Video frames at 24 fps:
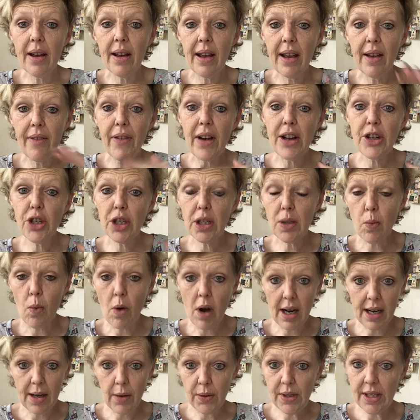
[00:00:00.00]
if I just
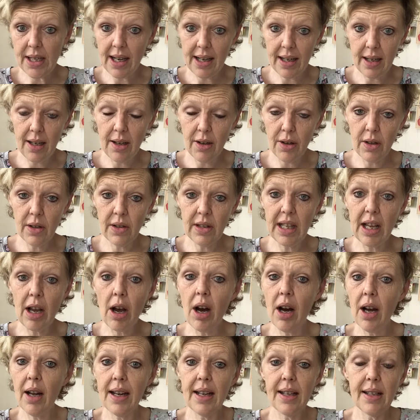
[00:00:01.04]
walk outside here, the
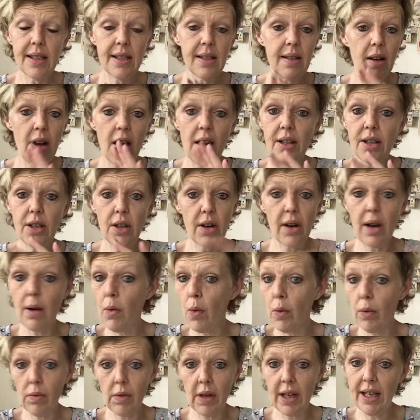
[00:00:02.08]
odds are I
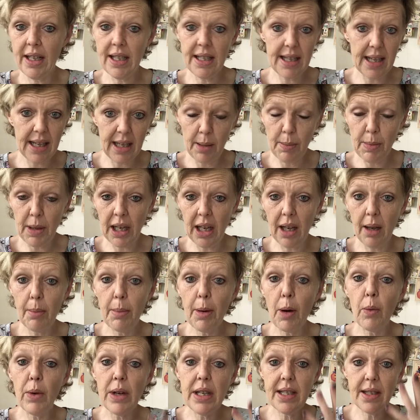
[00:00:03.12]
won't run into anybody,
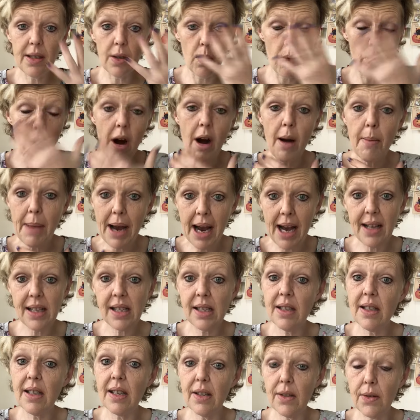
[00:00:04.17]
but we still wear our
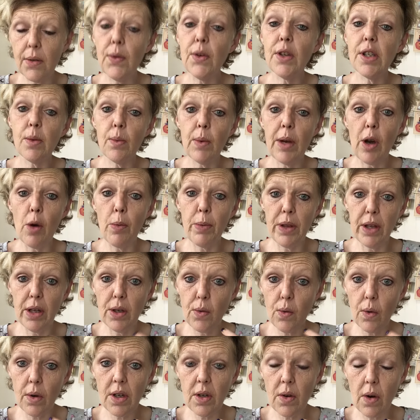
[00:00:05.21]
masks as soon as we open the
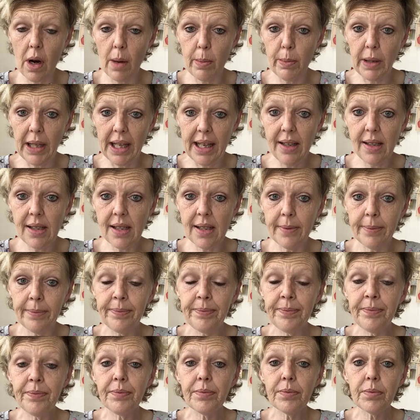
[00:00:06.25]
door to our place.
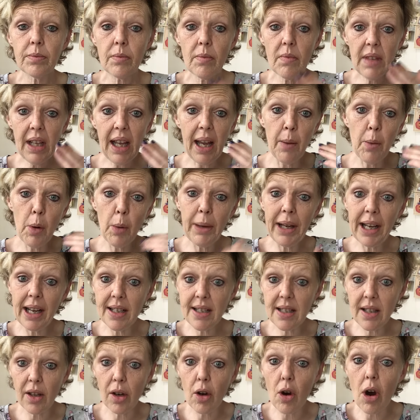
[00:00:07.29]
And when we get
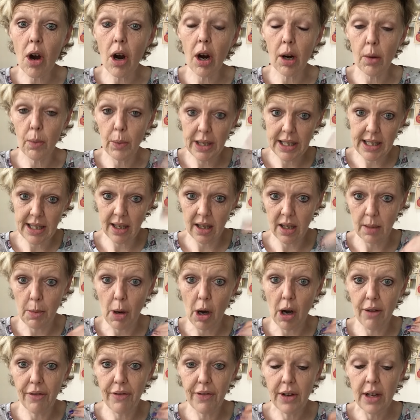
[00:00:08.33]
to the car, we take them
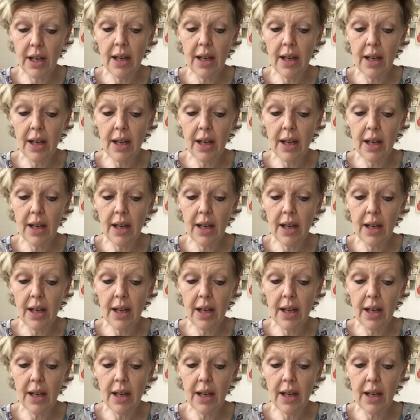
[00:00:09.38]
off.